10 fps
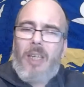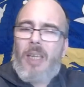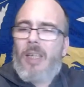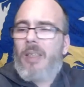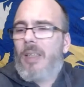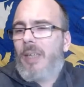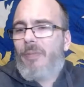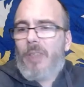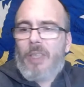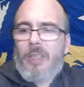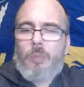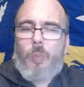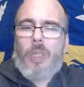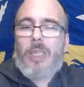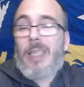And it feels,
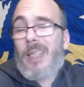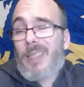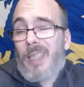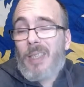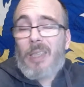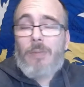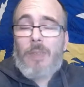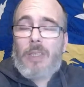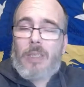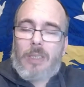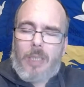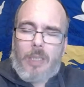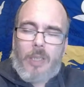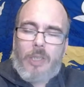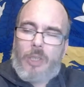with Atete, feels a
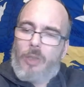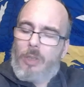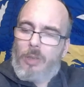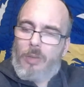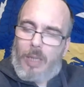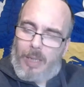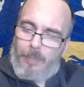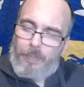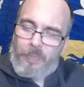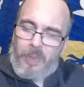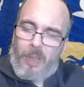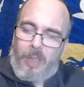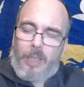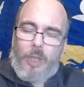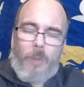psychological,
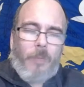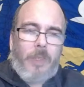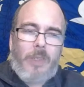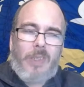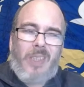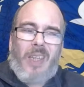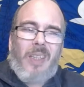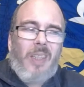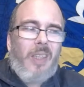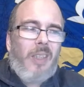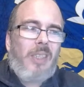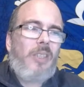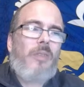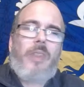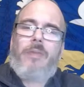like a confidence thing. He's
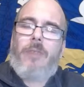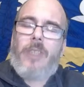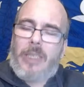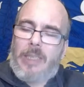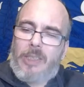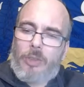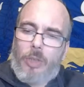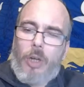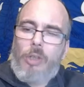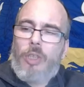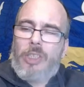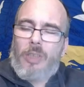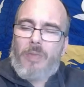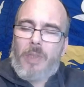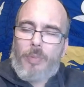not very physically strong, or he's
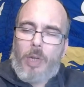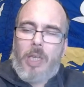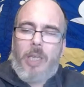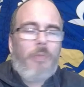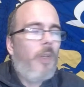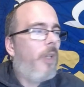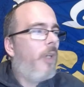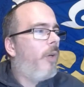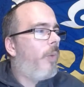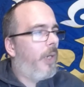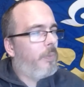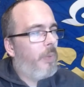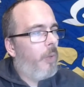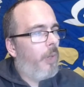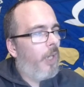not very brave. Whereas
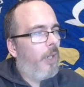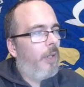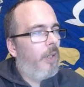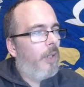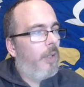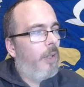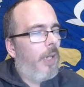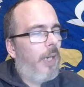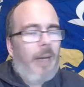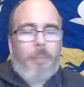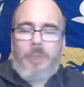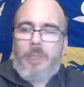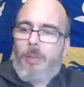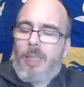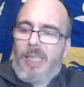Bowler
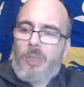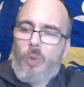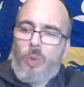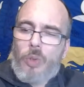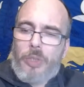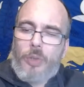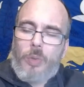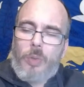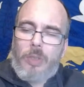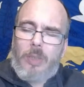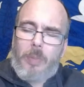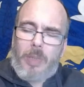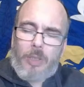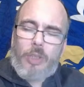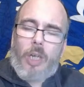absolutely has all the tools to be
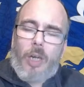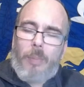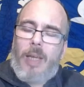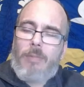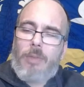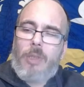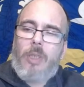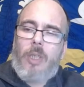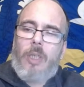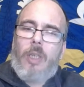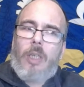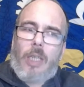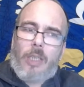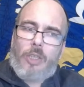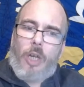a top level,
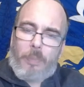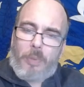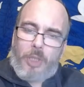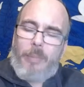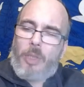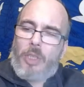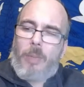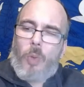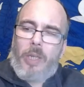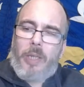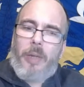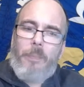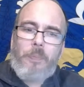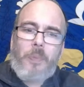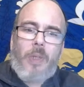like a top Championship winger,
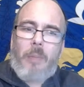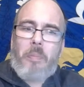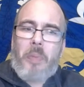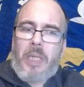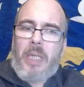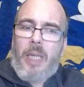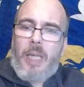and be